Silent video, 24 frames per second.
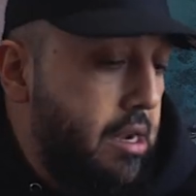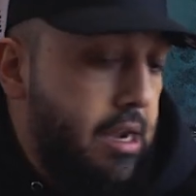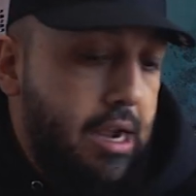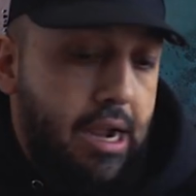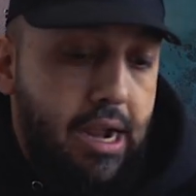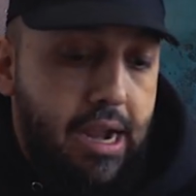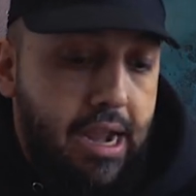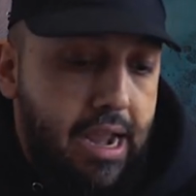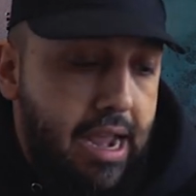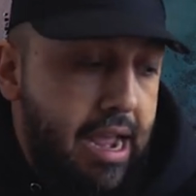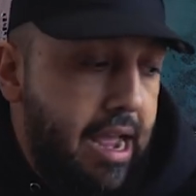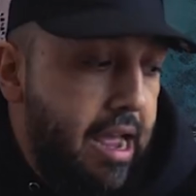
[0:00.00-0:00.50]
I
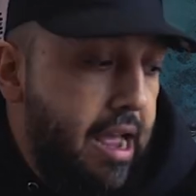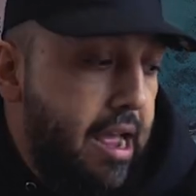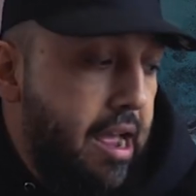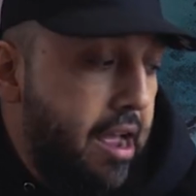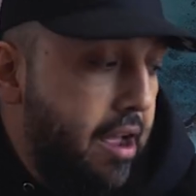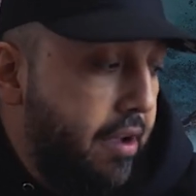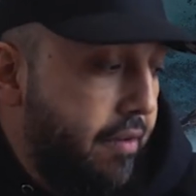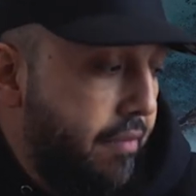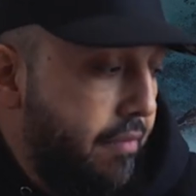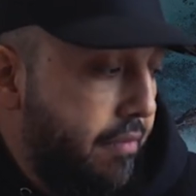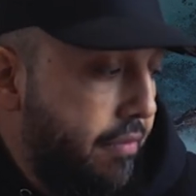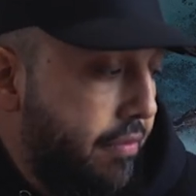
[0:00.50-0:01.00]

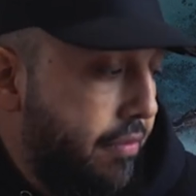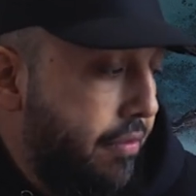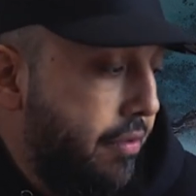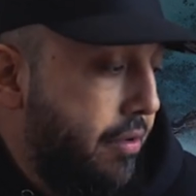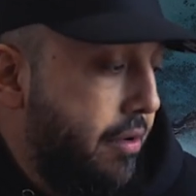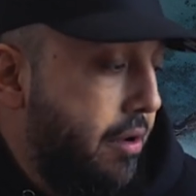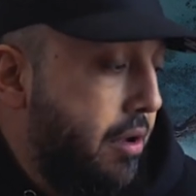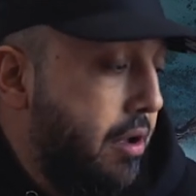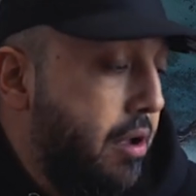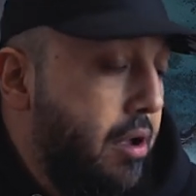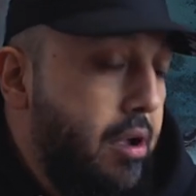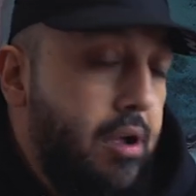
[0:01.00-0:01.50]
have
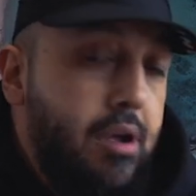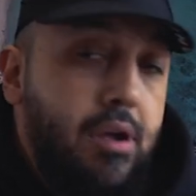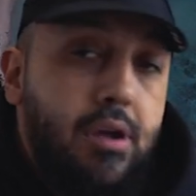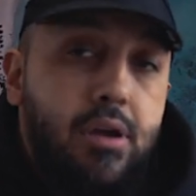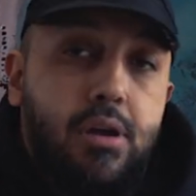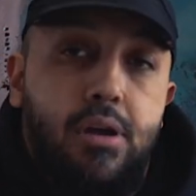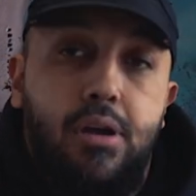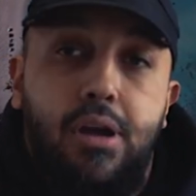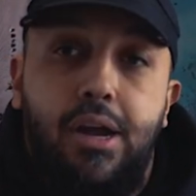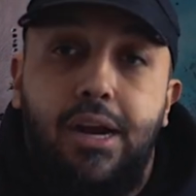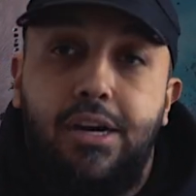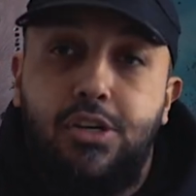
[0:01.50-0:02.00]

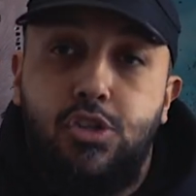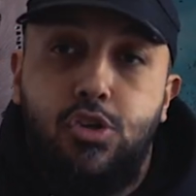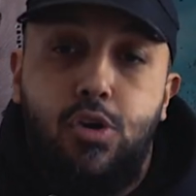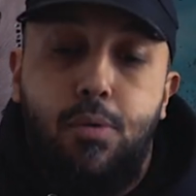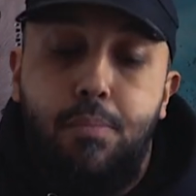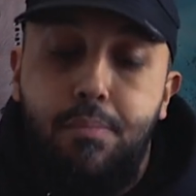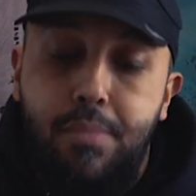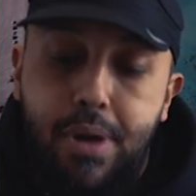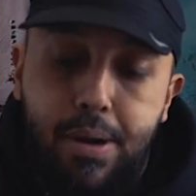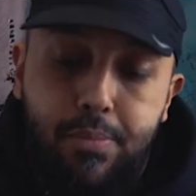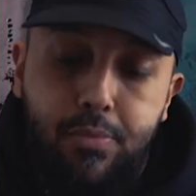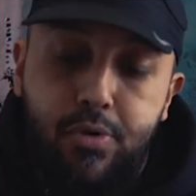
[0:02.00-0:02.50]
extra
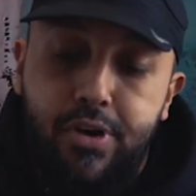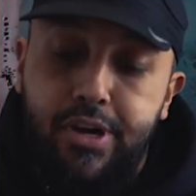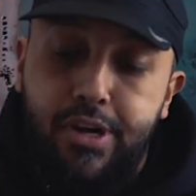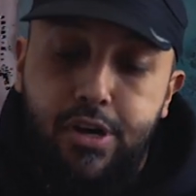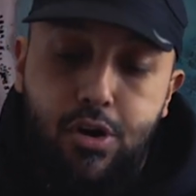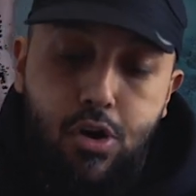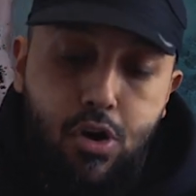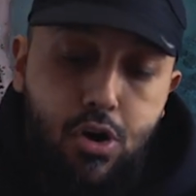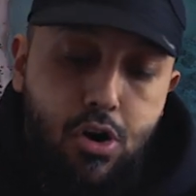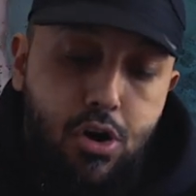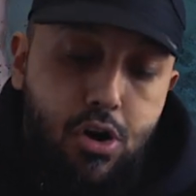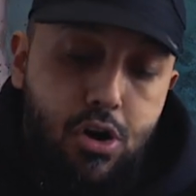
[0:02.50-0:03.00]
memory
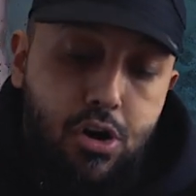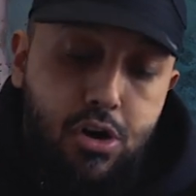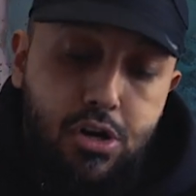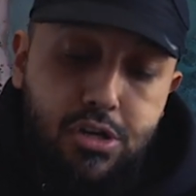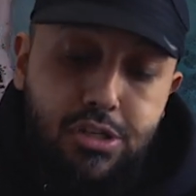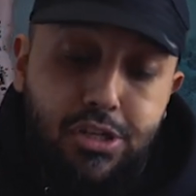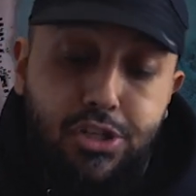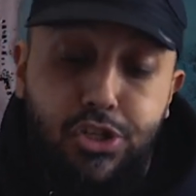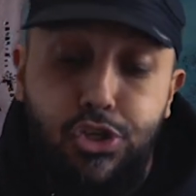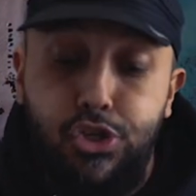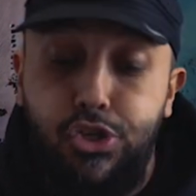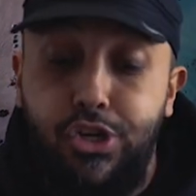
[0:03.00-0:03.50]
cards,
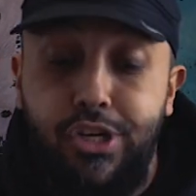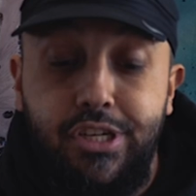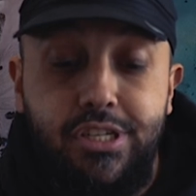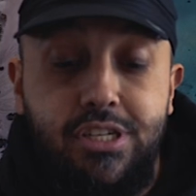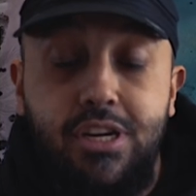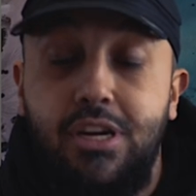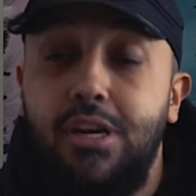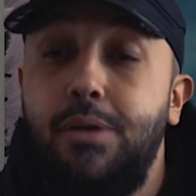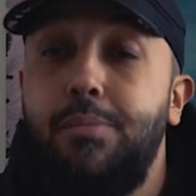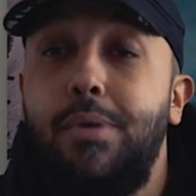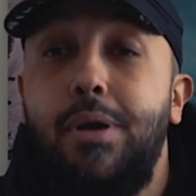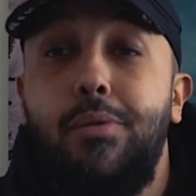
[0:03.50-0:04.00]
a shit
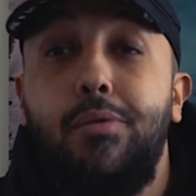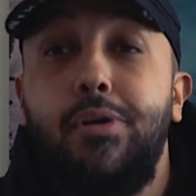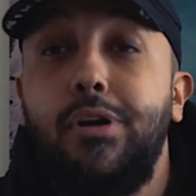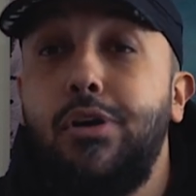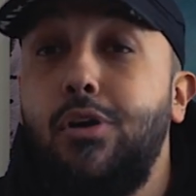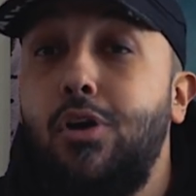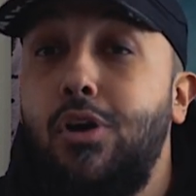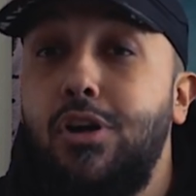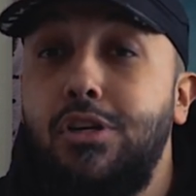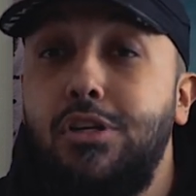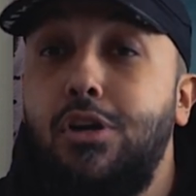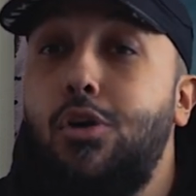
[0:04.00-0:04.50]
ton of memory cards.